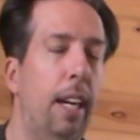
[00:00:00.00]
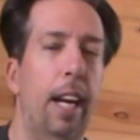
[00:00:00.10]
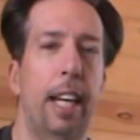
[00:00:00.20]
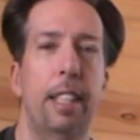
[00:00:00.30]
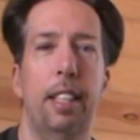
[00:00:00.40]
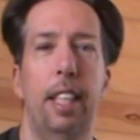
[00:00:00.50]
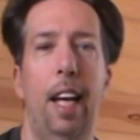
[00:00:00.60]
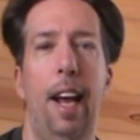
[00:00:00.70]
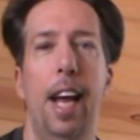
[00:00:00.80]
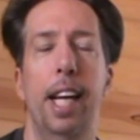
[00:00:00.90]
And I just
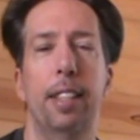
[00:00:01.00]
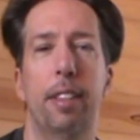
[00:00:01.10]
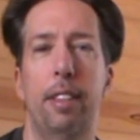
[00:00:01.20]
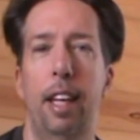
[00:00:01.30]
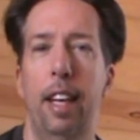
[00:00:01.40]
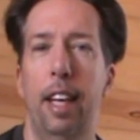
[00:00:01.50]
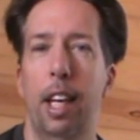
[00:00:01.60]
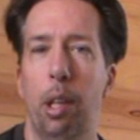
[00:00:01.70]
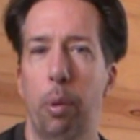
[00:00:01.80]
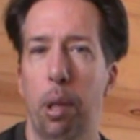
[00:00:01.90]
can't
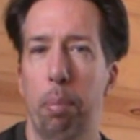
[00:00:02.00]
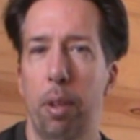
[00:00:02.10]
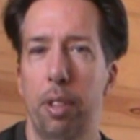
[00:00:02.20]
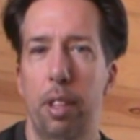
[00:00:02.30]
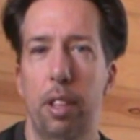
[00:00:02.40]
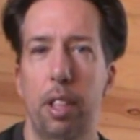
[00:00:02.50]
stand when a person